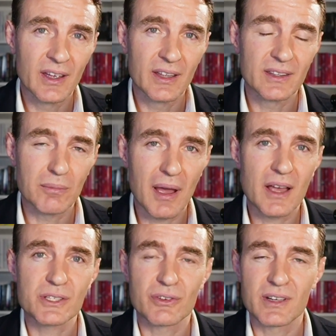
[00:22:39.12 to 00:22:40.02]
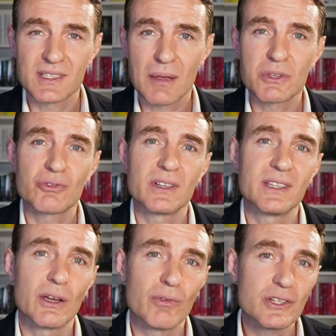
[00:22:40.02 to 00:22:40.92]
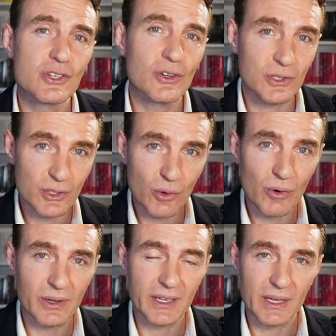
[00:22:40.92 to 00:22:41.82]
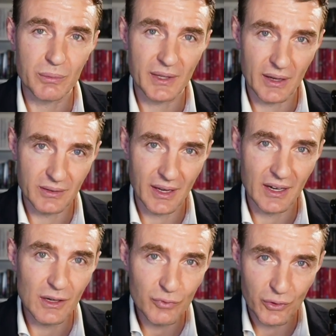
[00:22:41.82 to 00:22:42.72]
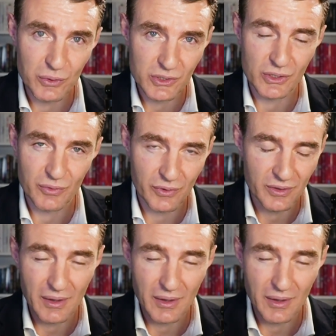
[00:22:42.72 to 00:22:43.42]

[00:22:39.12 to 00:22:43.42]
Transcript: the master and his emissary, the original story that that influenced you for.